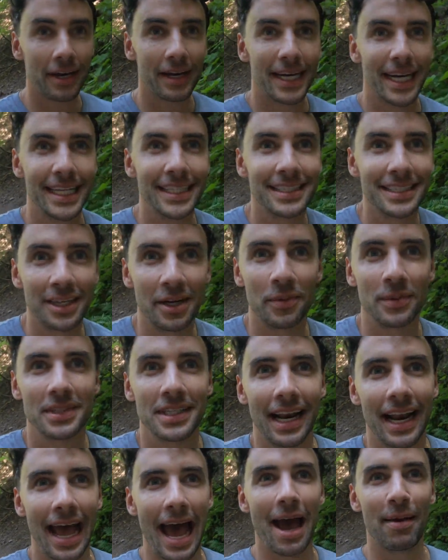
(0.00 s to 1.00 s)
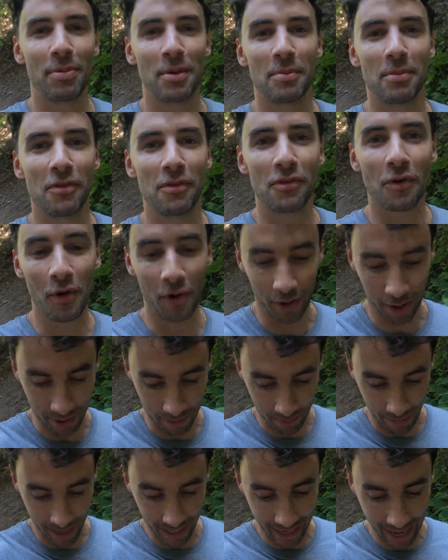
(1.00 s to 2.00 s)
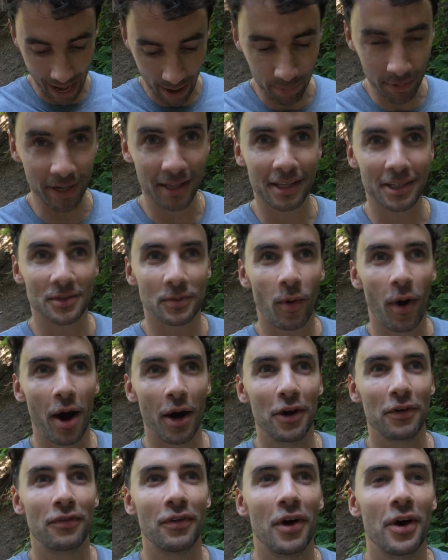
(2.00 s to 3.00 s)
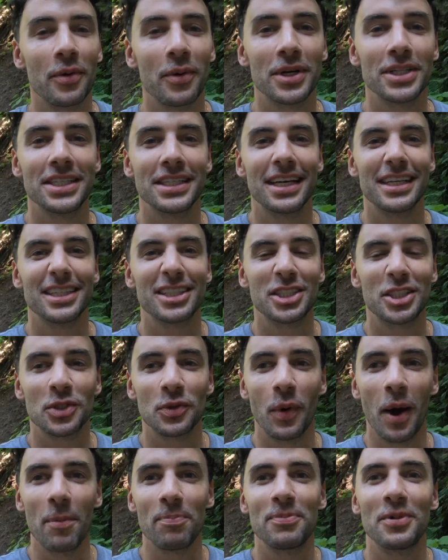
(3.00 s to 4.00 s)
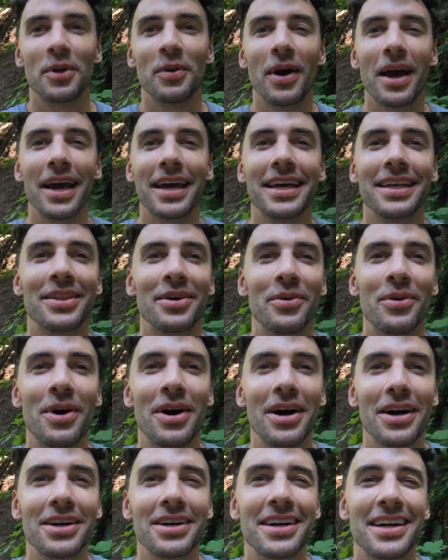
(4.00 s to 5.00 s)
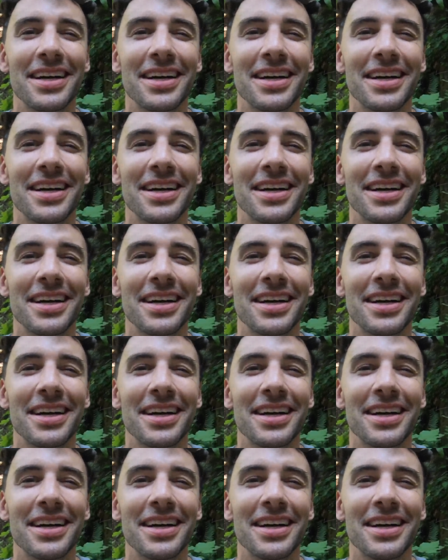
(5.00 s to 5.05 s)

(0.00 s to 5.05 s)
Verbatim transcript: an incident was going to happen before, it may happen to this waterfall where she gets swept away in the water.